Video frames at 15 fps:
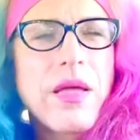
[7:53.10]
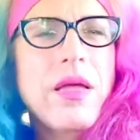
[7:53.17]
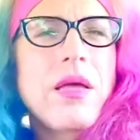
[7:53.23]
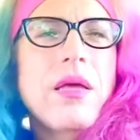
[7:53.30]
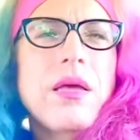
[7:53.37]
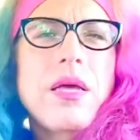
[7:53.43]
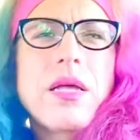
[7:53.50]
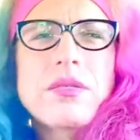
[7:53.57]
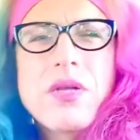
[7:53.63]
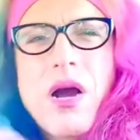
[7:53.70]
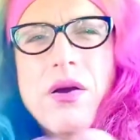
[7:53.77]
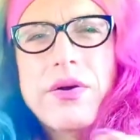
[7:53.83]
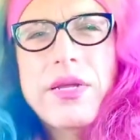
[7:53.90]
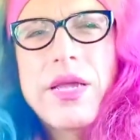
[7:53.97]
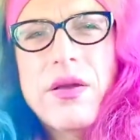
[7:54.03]
it's hard
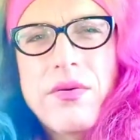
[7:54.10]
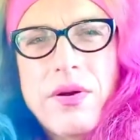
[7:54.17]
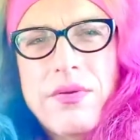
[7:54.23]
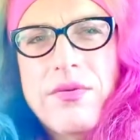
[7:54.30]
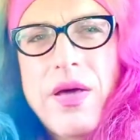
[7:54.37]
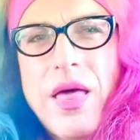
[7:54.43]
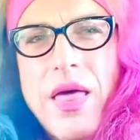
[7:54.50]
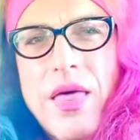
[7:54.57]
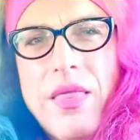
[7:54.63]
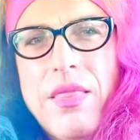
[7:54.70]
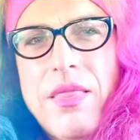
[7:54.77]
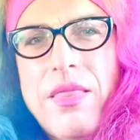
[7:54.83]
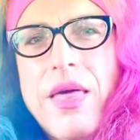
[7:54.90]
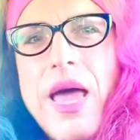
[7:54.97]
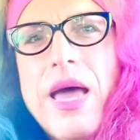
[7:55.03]
to get rid of
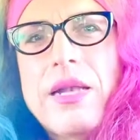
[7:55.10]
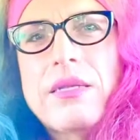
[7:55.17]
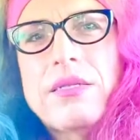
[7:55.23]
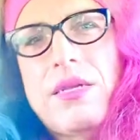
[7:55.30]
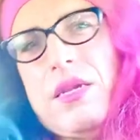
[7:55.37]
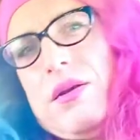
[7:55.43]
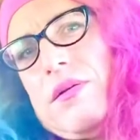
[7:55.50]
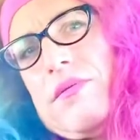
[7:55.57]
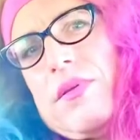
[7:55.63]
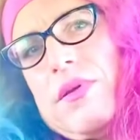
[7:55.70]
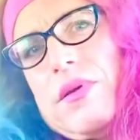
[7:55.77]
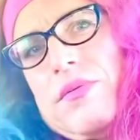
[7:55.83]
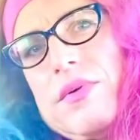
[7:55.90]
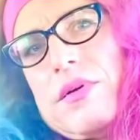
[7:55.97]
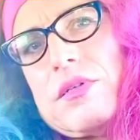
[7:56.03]
that center of the
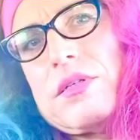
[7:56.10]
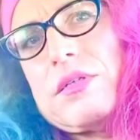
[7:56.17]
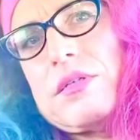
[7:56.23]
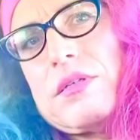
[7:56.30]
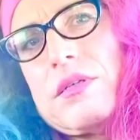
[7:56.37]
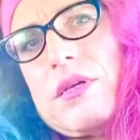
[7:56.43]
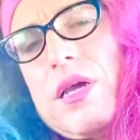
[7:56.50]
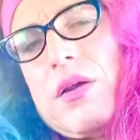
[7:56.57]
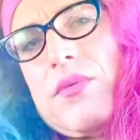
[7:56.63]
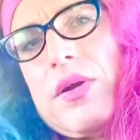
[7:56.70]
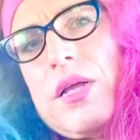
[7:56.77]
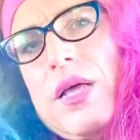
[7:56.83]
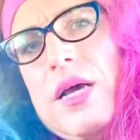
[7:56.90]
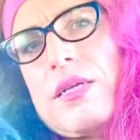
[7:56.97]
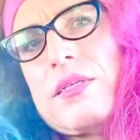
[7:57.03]
universe and
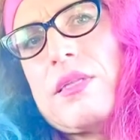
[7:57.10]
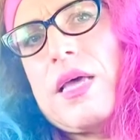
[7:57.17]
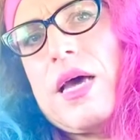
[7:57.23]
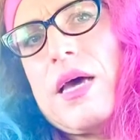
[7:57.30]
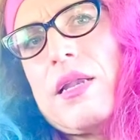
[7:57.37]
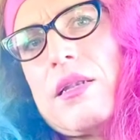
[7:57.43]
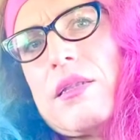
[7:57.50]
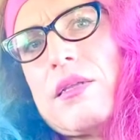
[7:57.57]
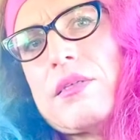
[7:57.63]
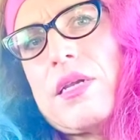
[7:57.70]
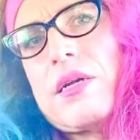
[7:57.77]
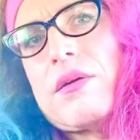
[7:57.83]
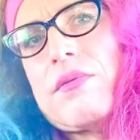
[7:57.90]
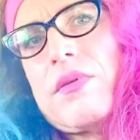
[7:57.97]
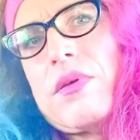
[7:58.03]
realize that the center
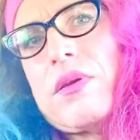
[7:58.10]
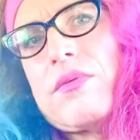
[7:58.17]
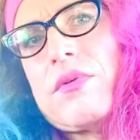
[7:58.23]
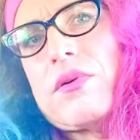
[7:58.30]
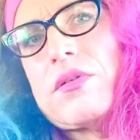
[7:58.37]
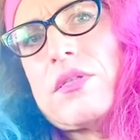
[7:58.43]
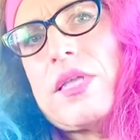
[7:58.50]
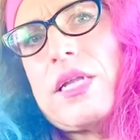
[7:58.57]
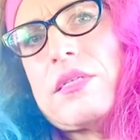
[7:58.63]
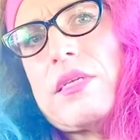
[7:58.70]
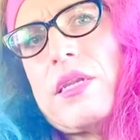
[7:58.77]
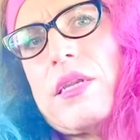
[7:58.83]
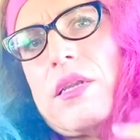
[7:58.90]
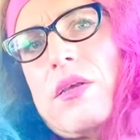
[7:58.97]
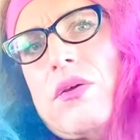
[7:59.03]
of the universe that's
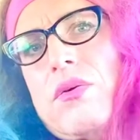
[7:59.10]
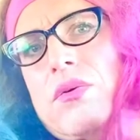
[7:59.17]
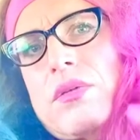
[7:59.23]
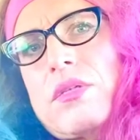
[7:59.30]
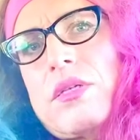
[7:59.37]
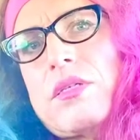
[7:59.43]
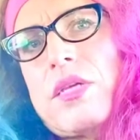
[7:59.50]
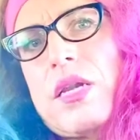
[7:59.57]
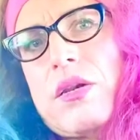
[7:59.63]
in you is the center